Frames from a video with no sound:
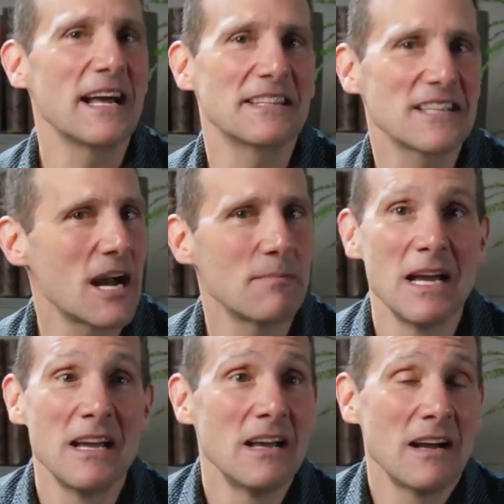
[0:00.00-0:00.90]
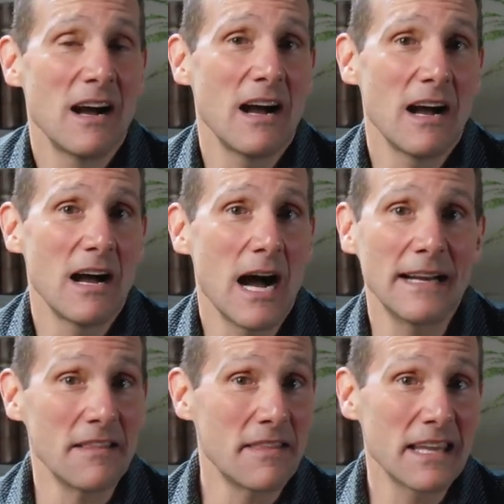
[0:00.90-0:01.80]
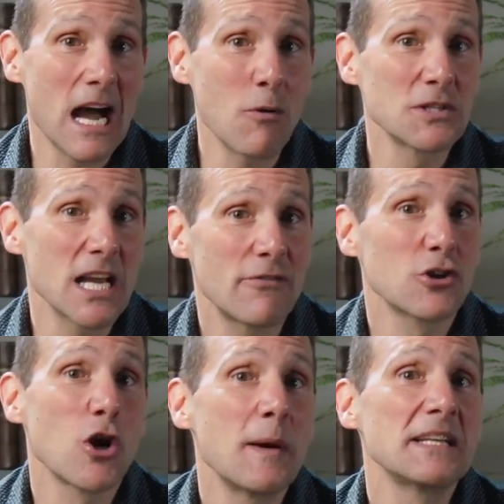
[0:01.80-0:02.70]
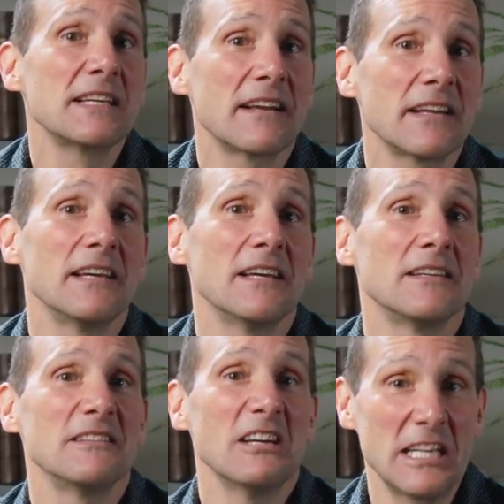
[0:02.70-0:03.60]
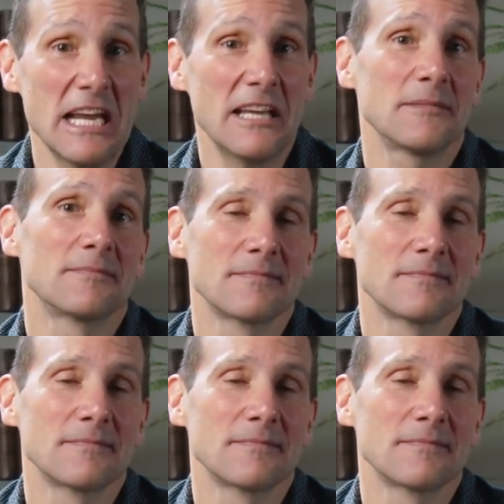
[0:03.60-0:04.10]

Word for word: that time, I didn't think I was ever going to get a hit again.